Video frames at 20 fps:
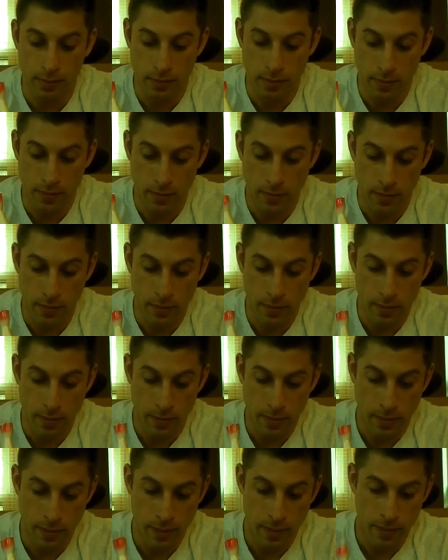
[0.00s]

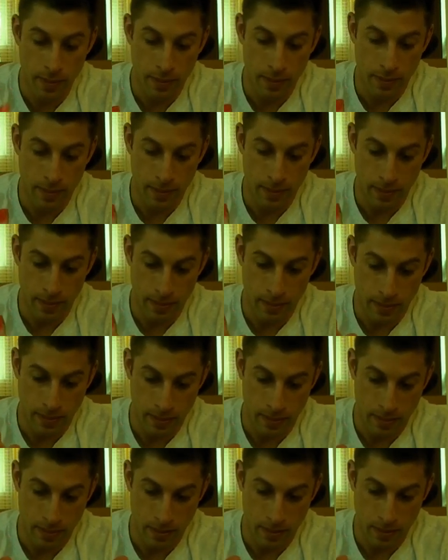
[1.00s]

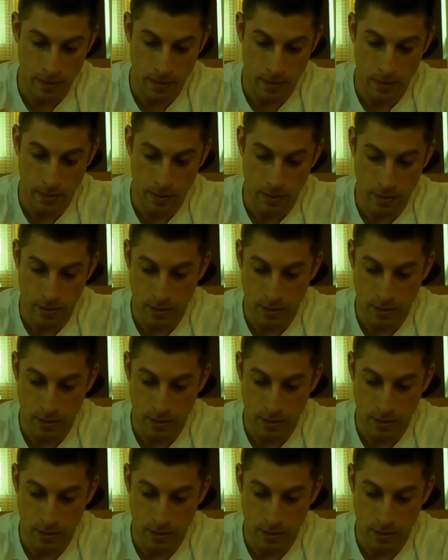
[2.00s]
Nobody speaks.